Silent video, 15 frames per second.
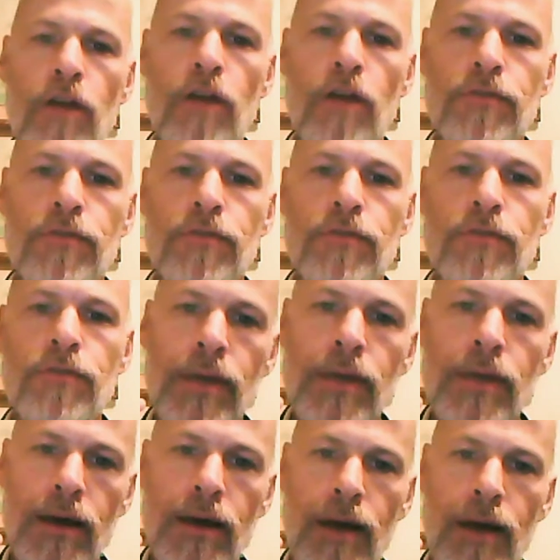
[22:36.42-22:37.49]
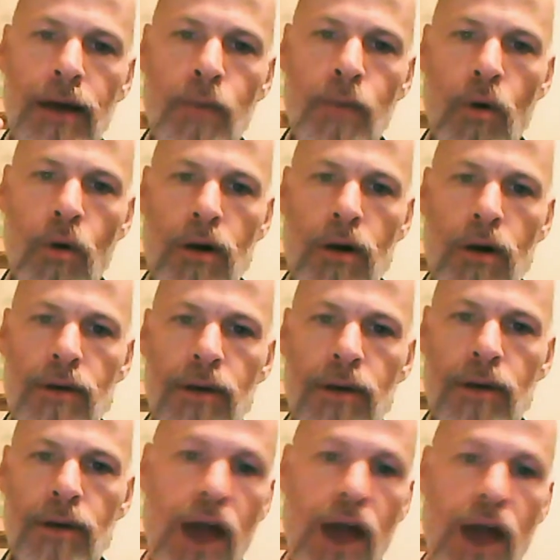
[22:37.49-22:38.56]
from a more uh,
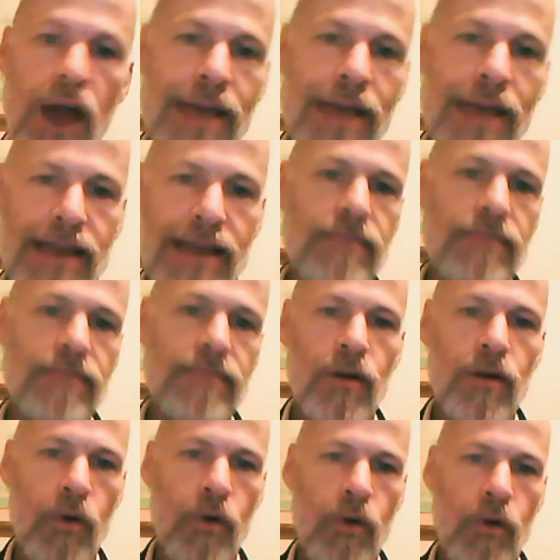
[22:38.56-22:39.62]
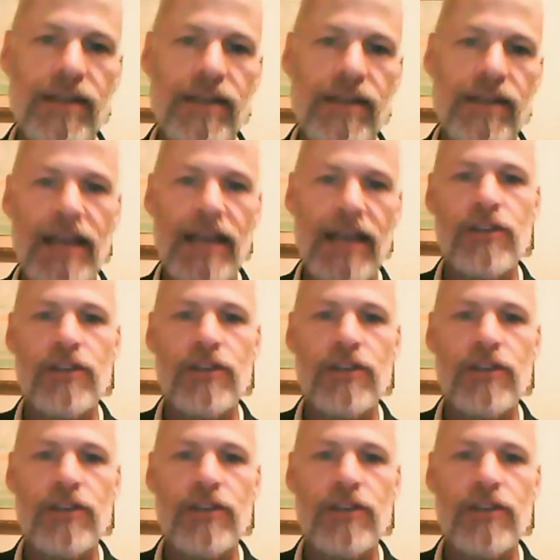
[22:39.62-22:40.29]
primate orientation